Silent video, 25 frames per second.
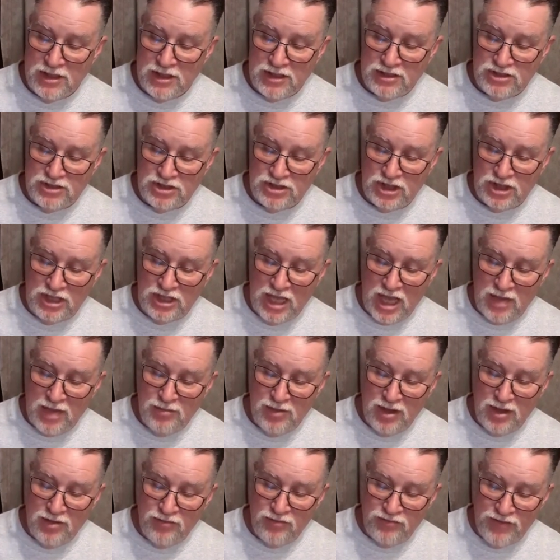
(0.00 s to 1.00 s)
She came
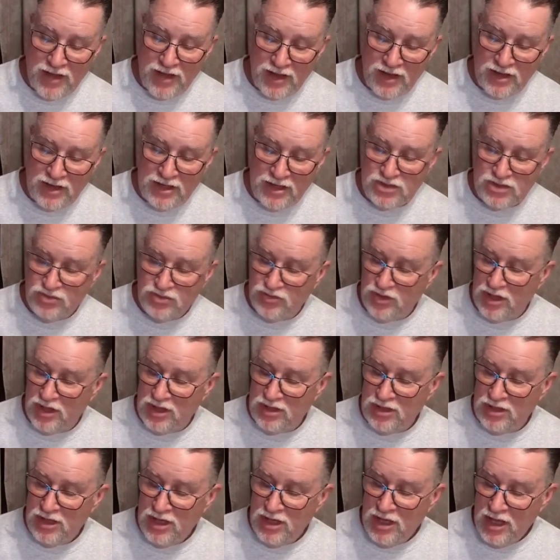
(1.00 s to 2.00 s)
in, fell at his feet,
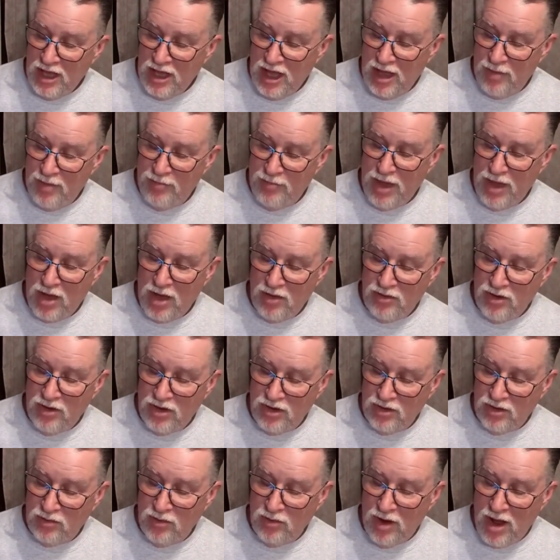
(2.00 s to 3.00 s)
and bowed on
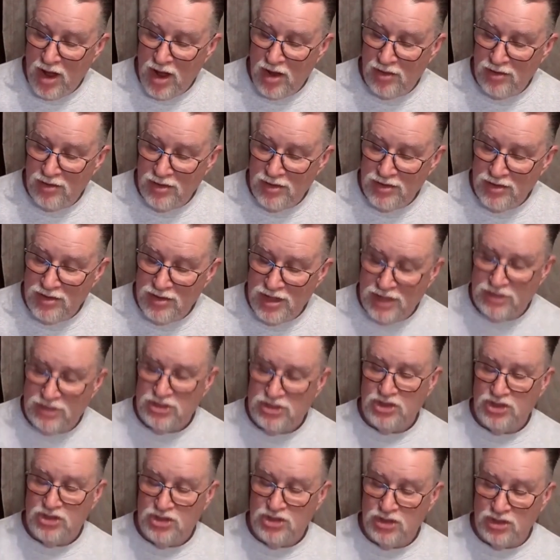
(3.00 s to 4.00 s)
the ground. Then
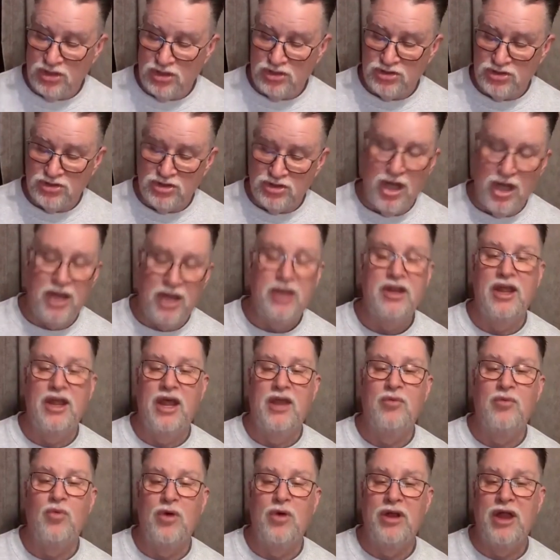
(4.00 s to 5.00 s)
she took her son
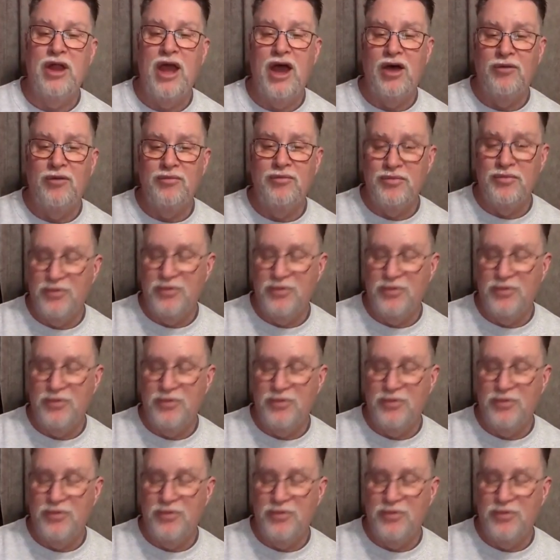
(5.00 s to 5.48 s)
and went out.